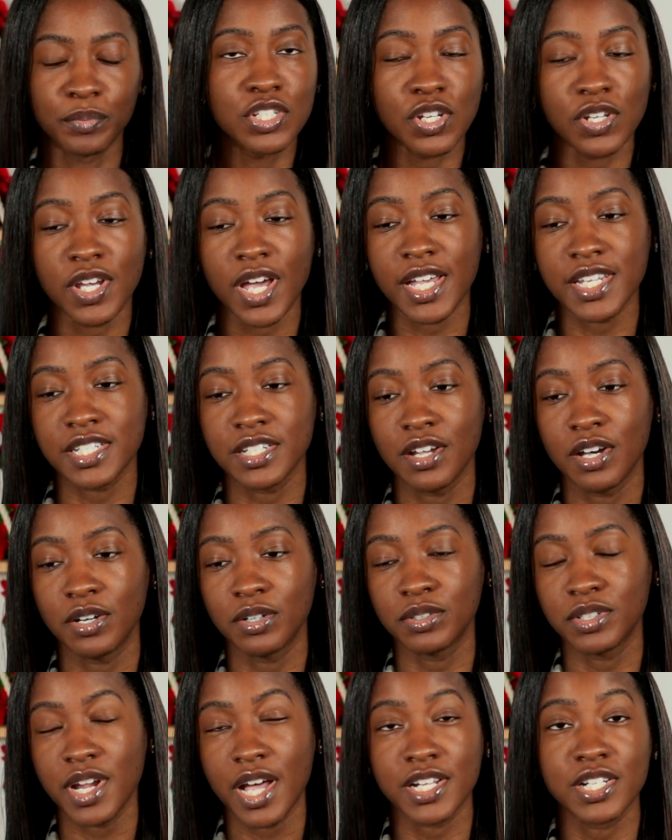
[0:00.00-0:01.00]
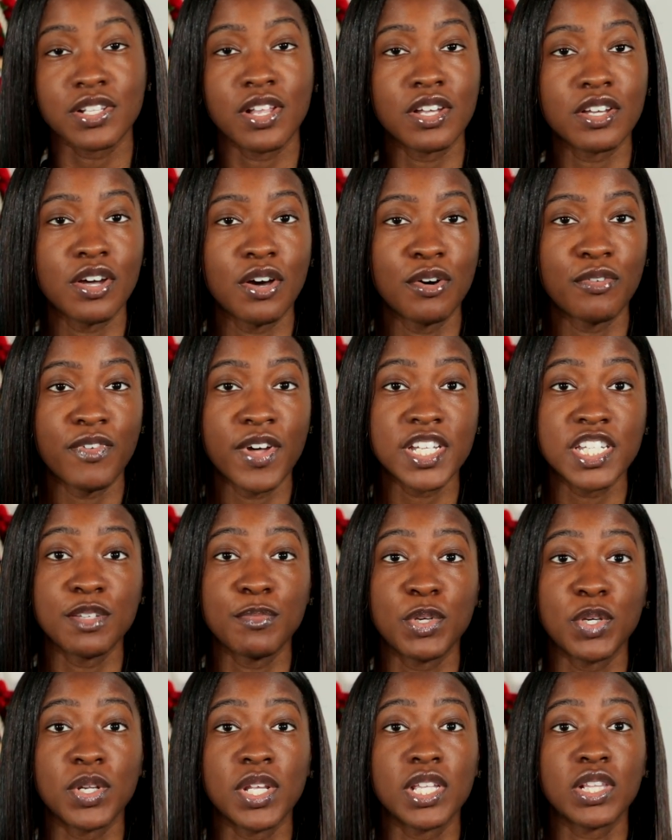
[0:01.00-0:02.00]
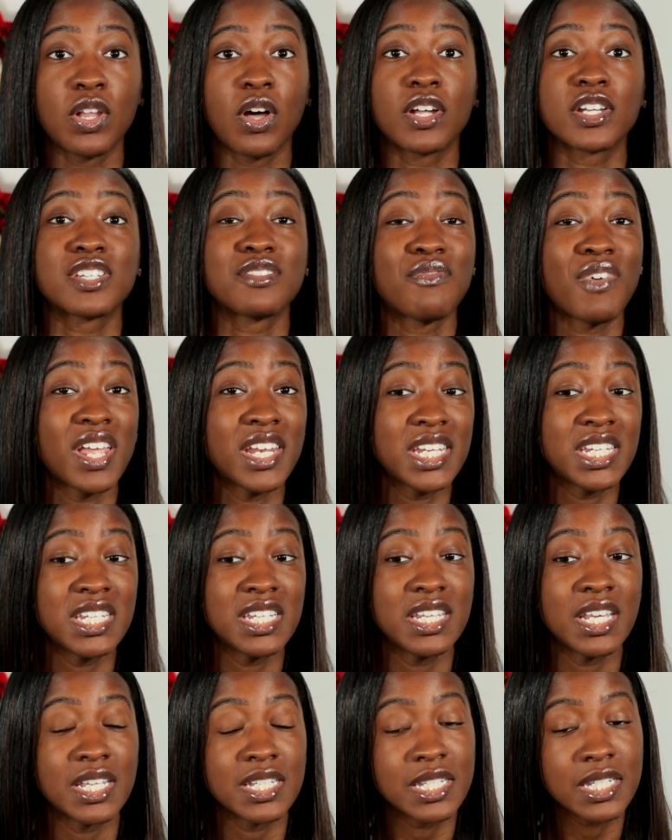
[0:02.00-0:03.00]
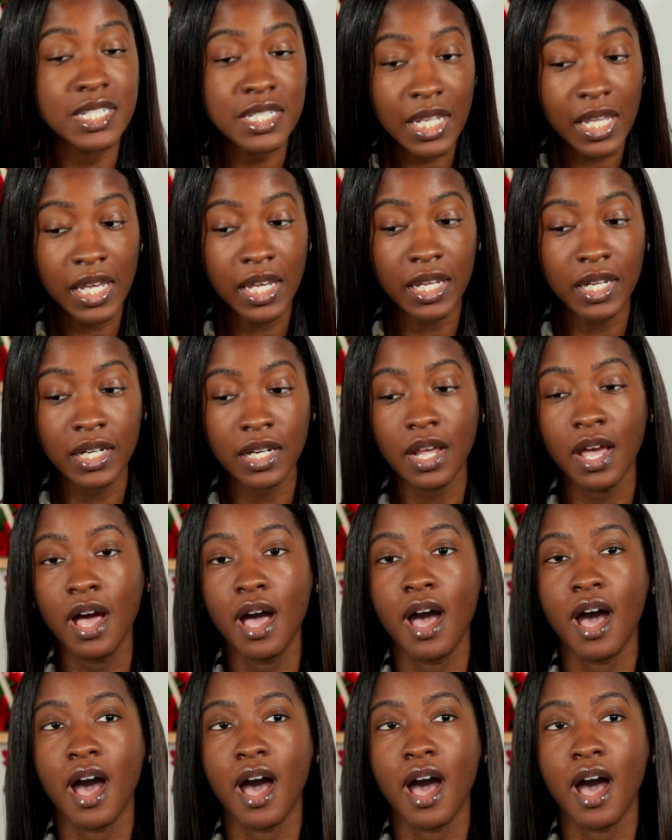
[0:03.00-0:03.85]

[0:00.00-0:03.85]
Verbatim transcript: So you guys know, not too long ago, Fenty Beauty launched Fenty Skin.